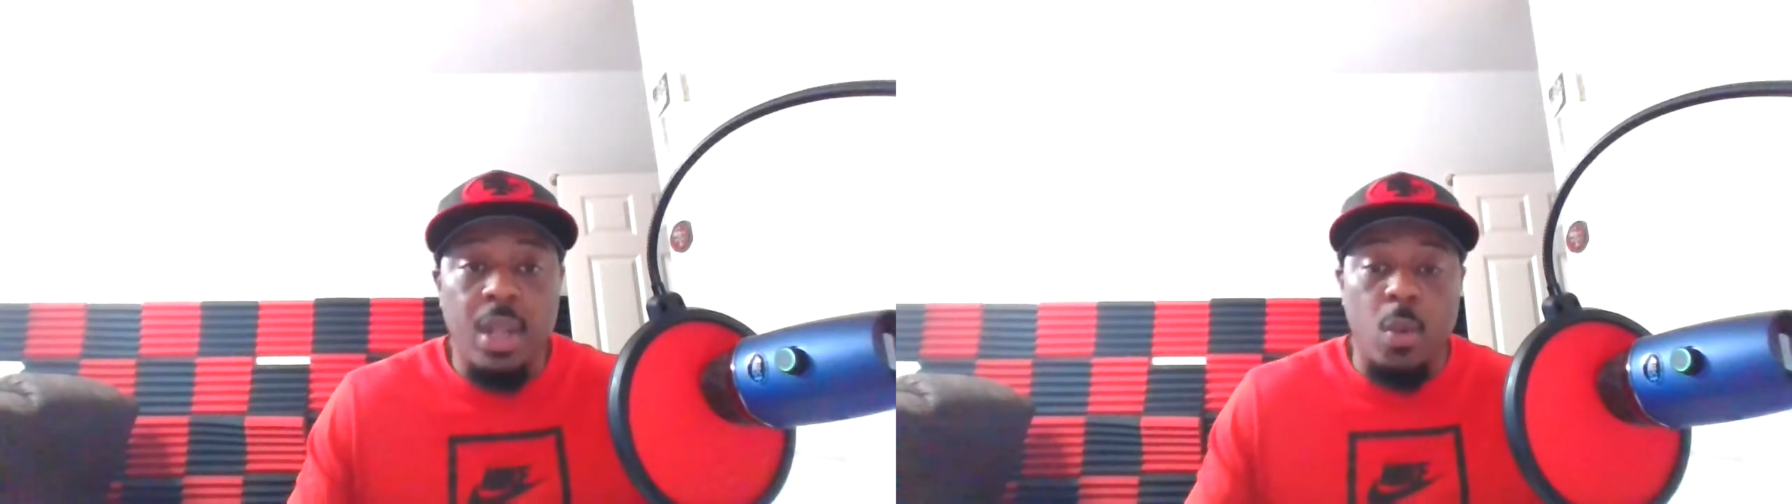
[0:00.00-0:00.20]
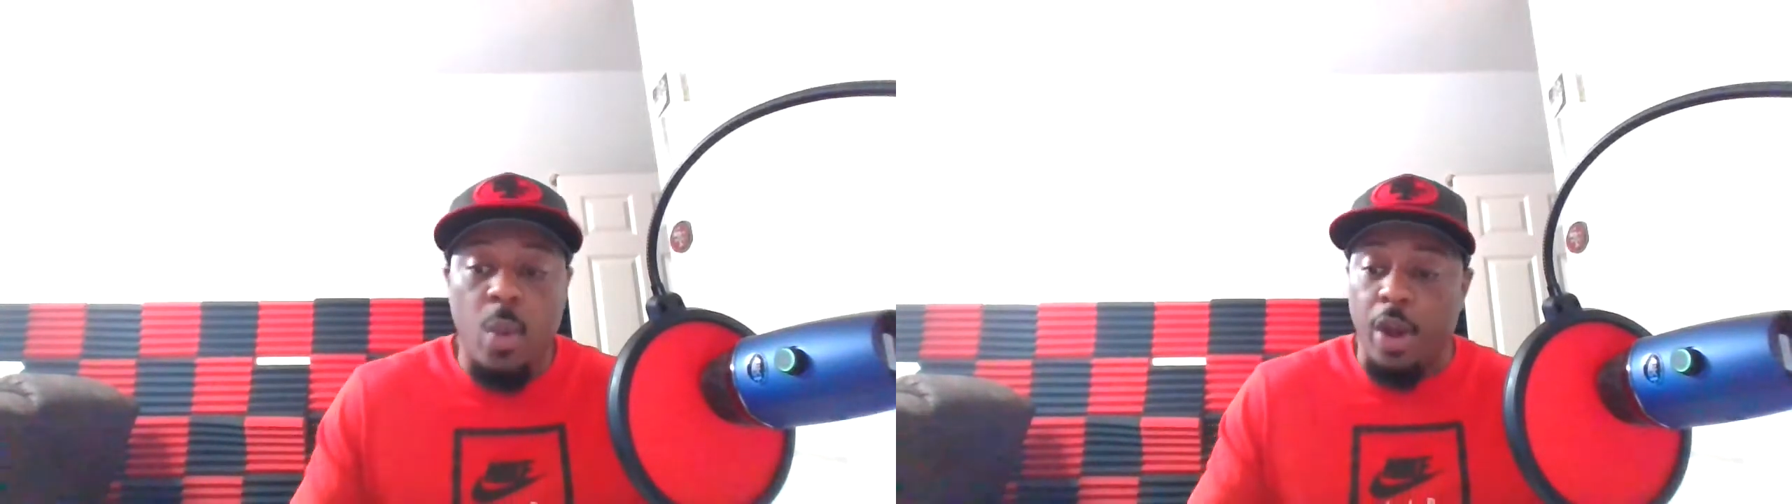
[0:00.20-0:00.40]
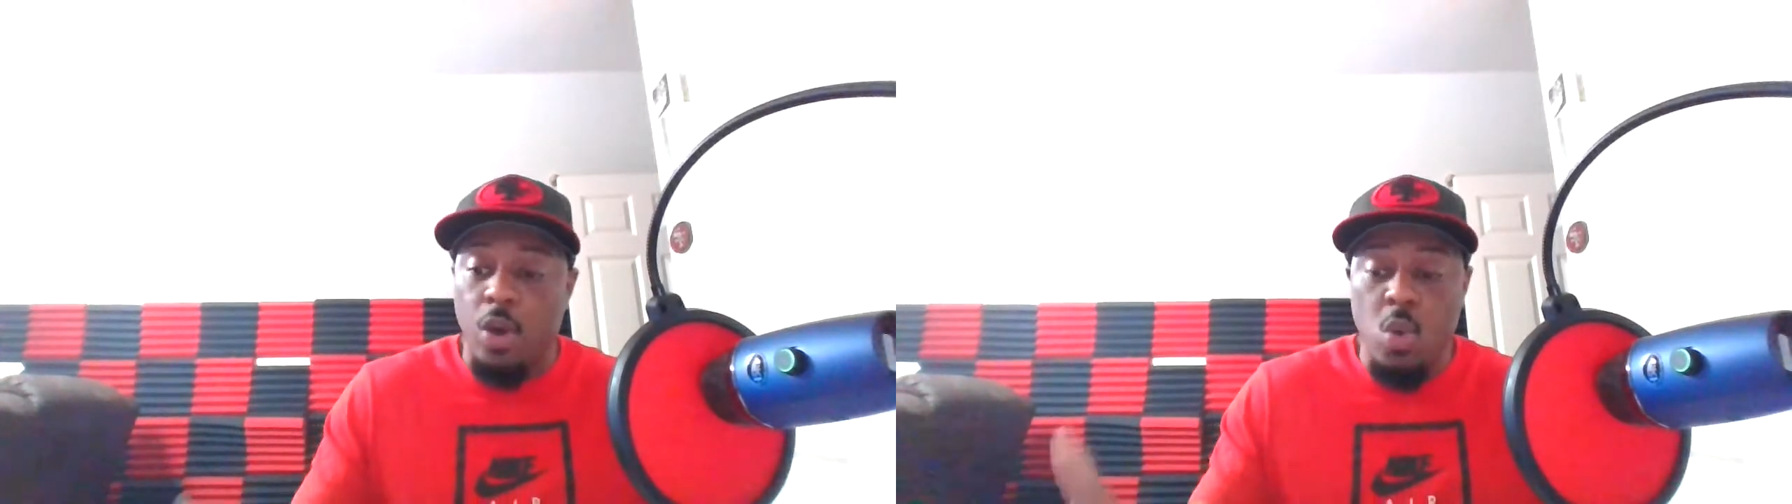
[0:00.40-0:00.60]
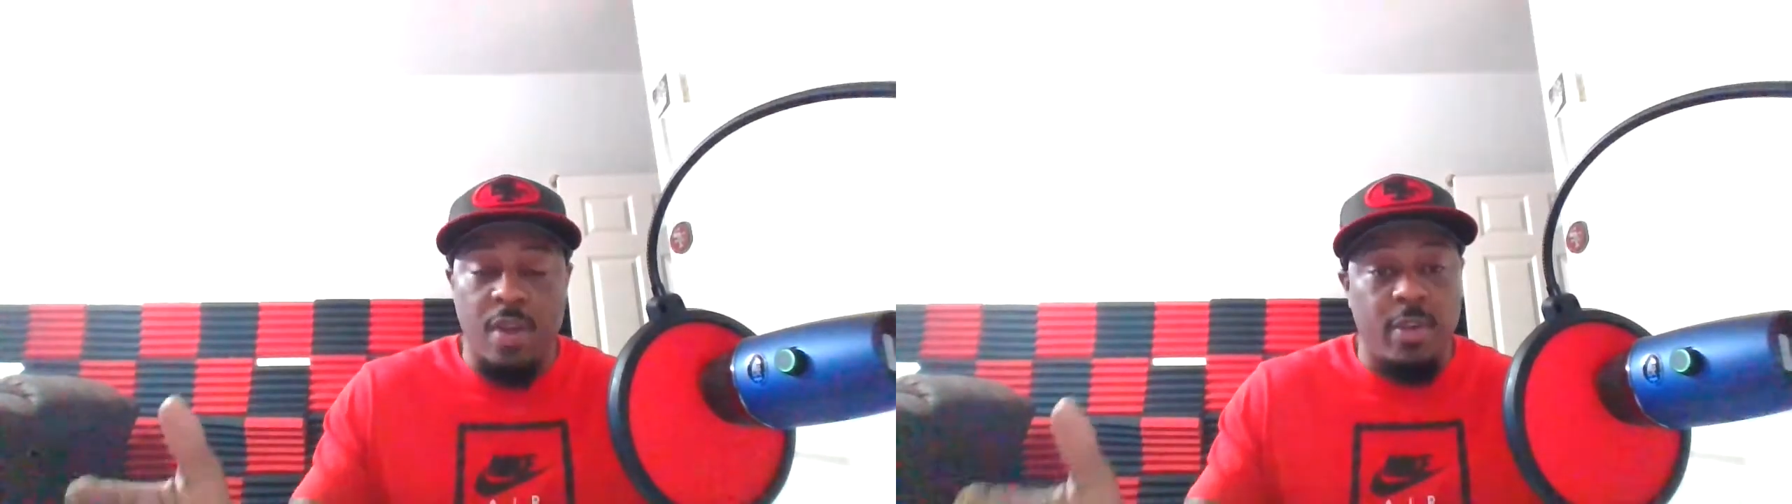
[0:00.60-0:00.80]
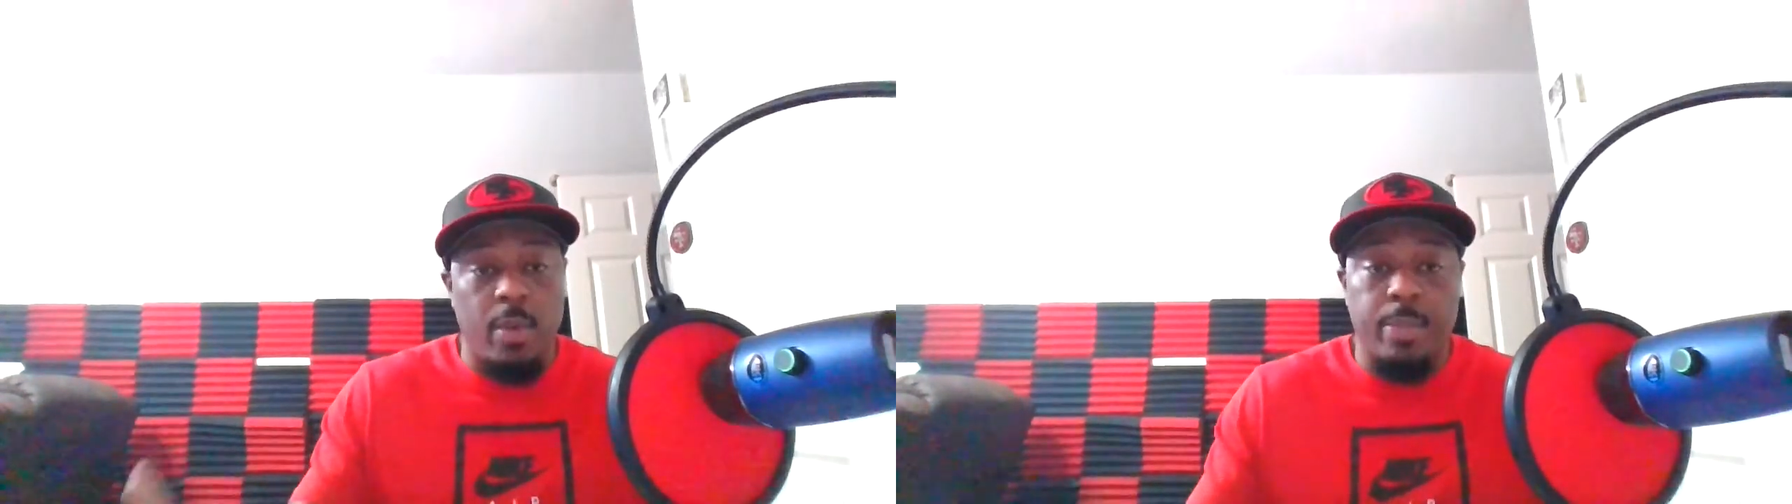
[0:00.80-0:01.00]
where
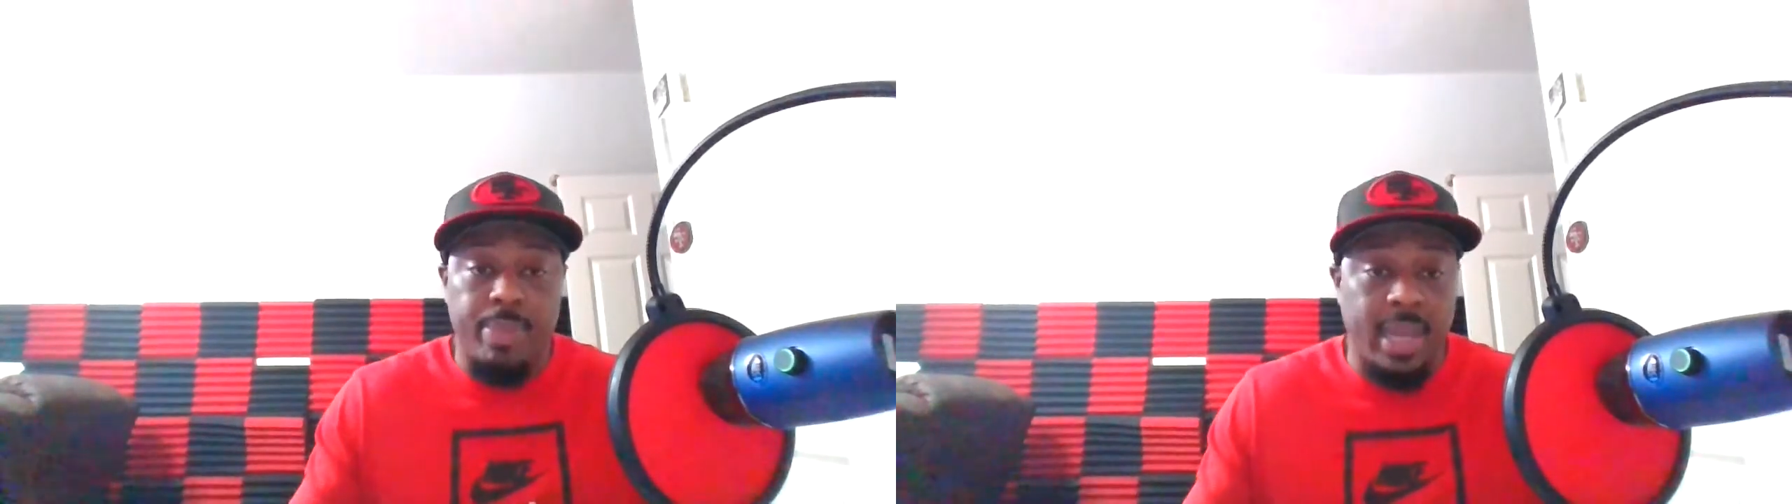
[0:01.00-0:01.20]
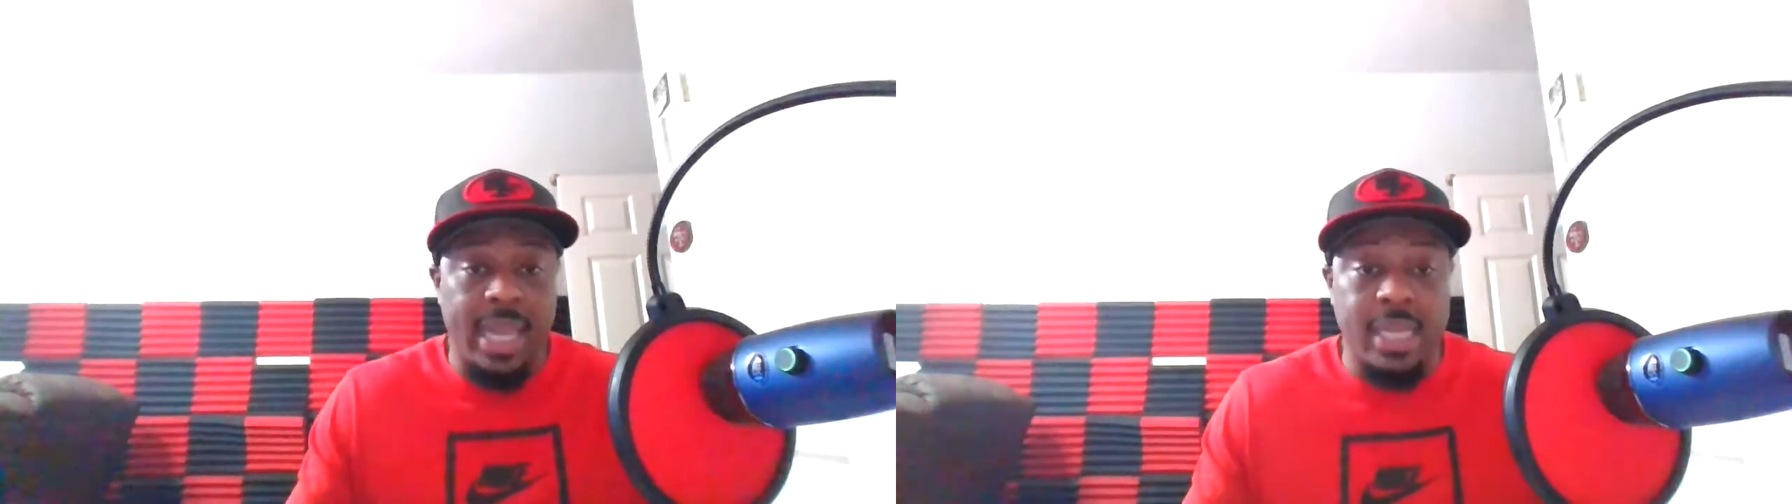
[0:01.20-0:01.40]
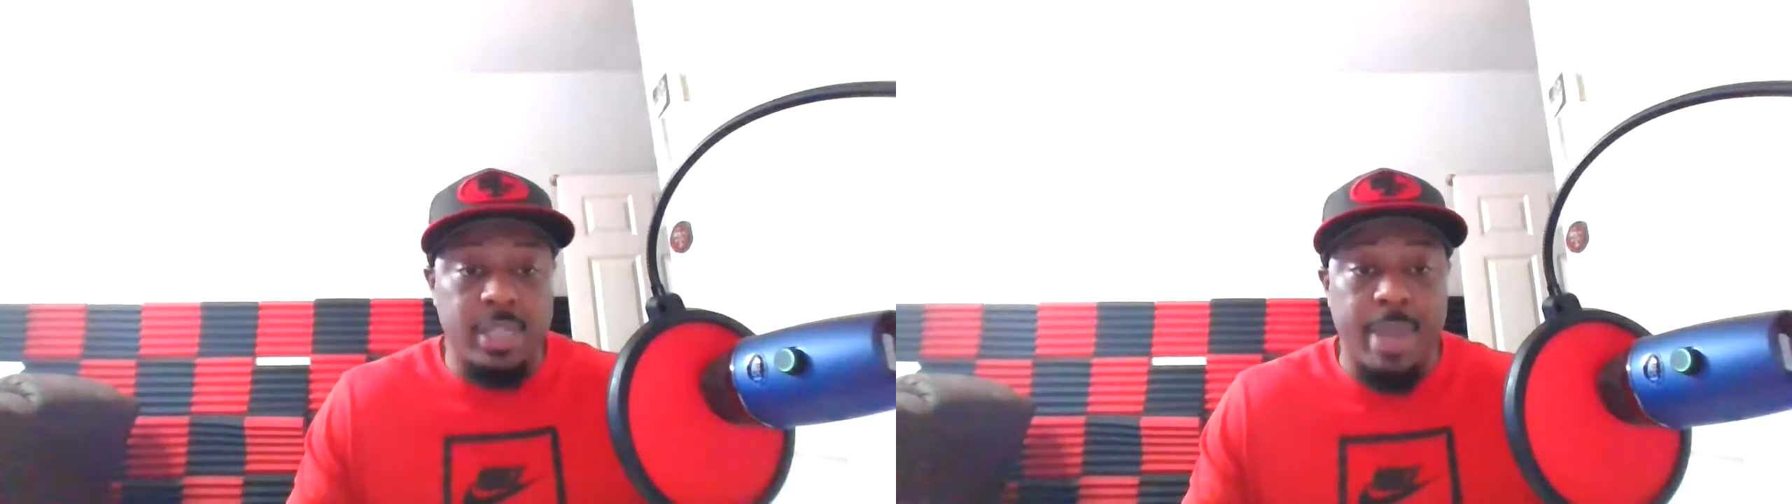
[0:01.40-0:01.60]
whoever plays